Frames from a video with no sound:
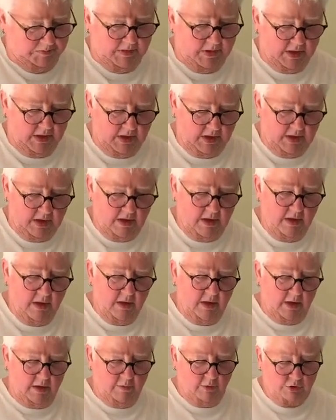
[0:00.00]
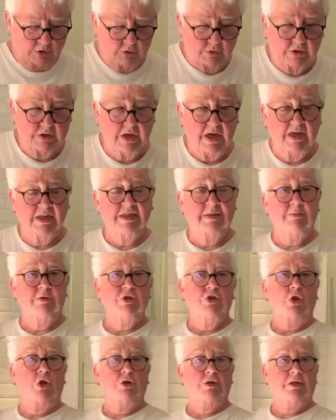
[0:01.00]
I'm also going to add some
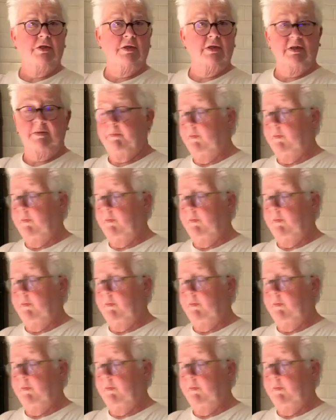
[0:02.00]
salt at this